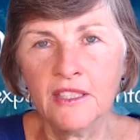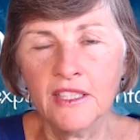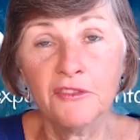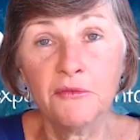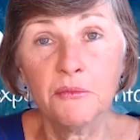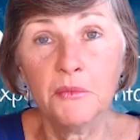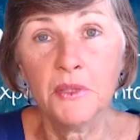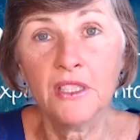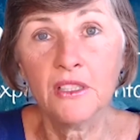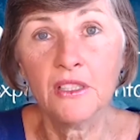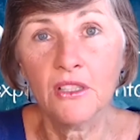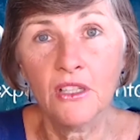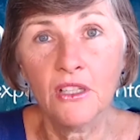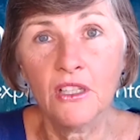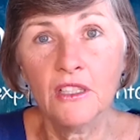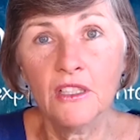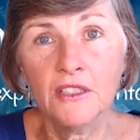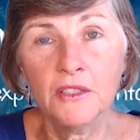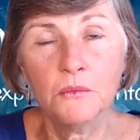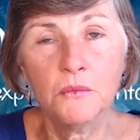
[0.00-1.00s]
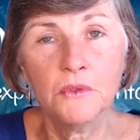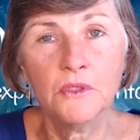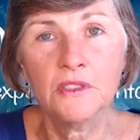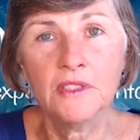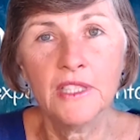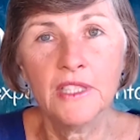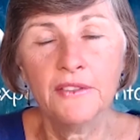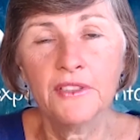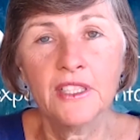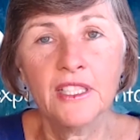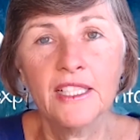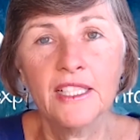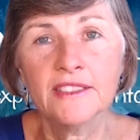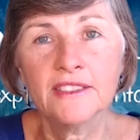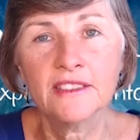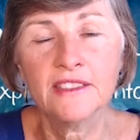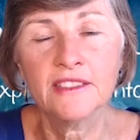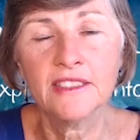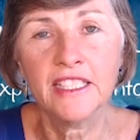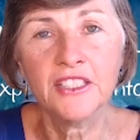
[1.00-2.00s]
give me a call and we'll have a
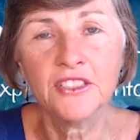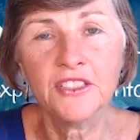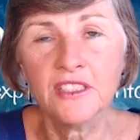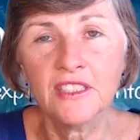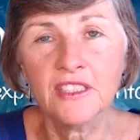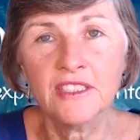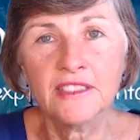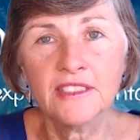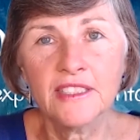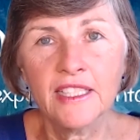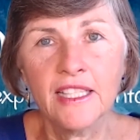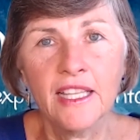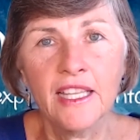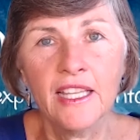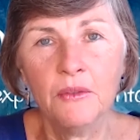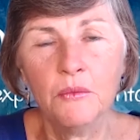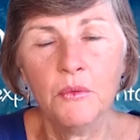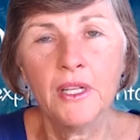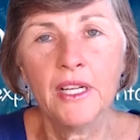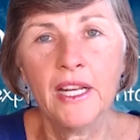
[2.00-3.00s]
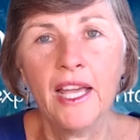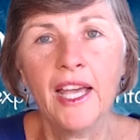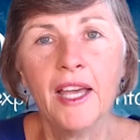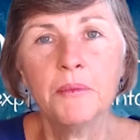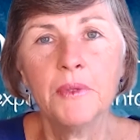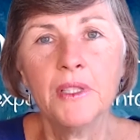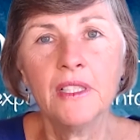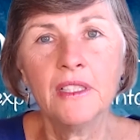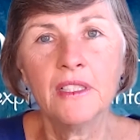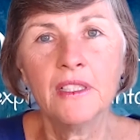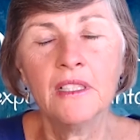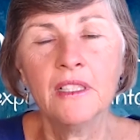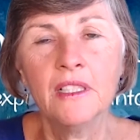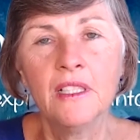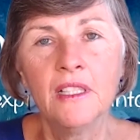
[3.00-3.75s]
consultation and say, hey, what happened? And